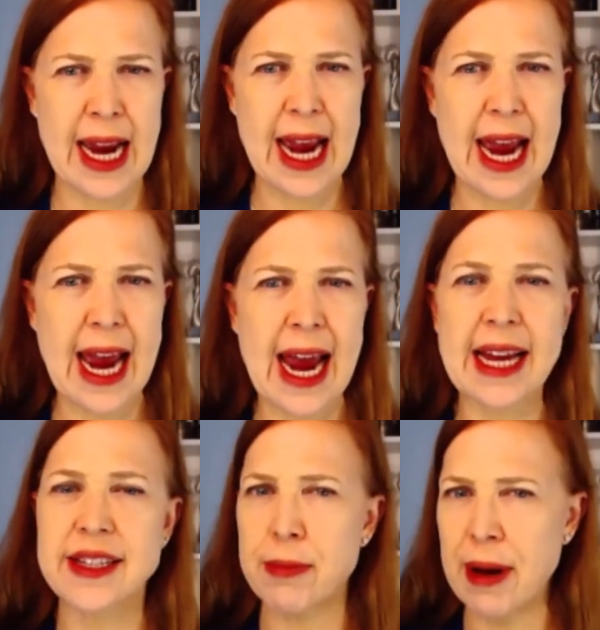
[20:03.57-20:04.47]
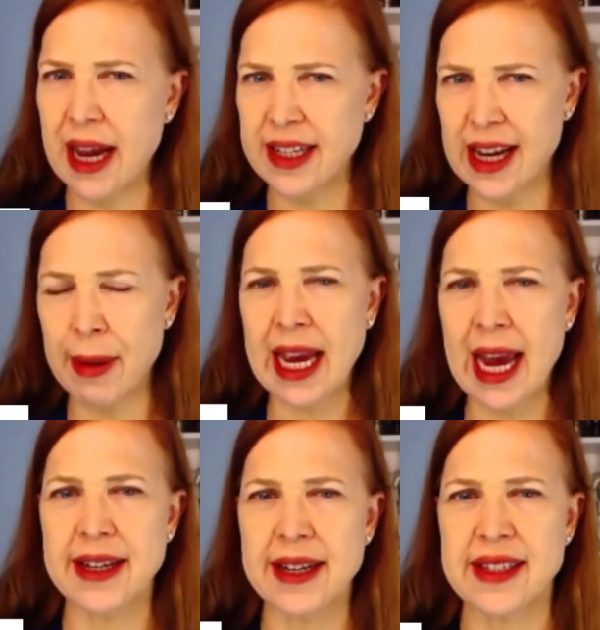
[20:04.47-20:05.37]
Has the pandemic
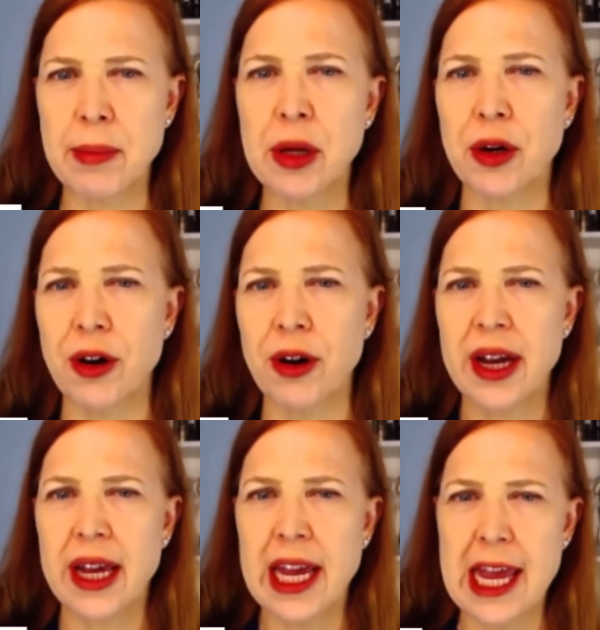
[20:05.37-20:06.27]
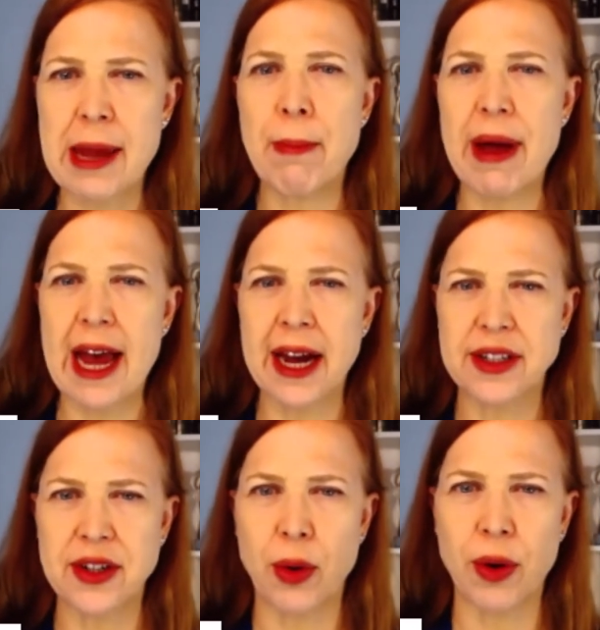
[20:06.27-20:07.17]
had a similar
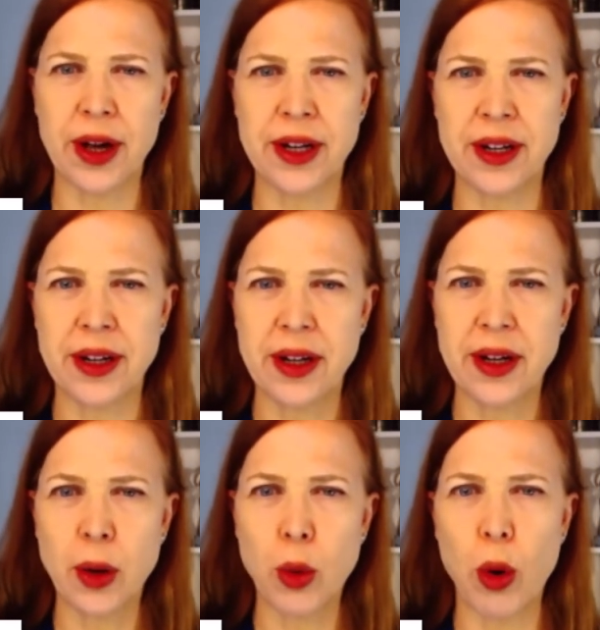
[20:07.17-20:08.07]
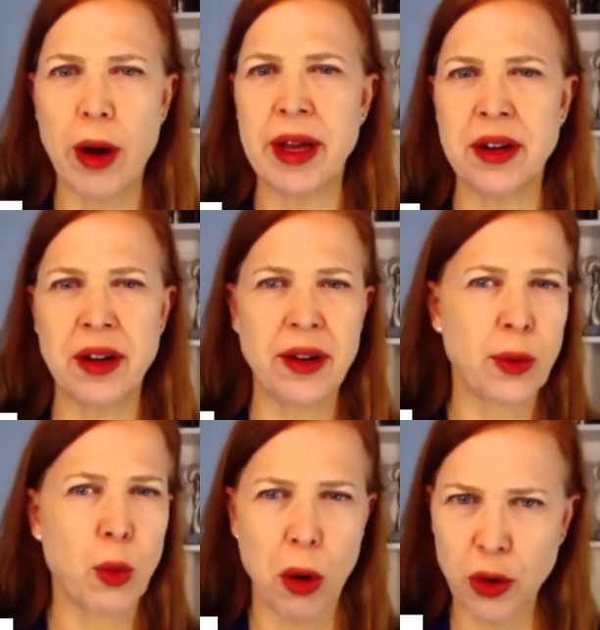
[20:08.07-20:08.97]
impact on women
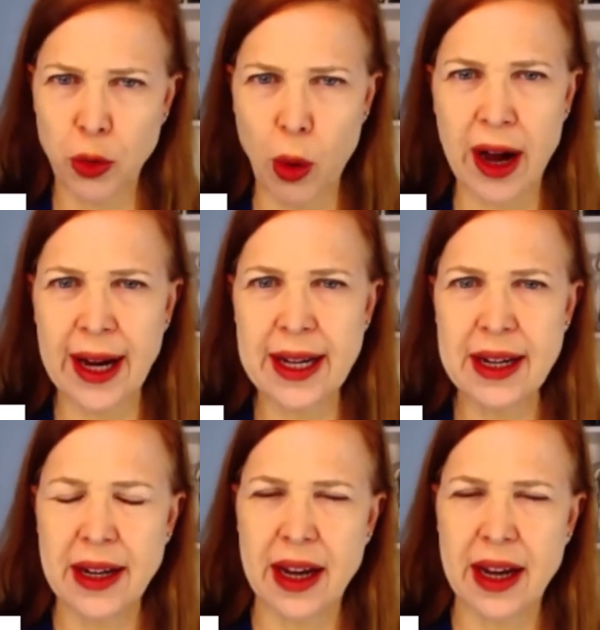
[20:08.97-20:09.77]
worldwide?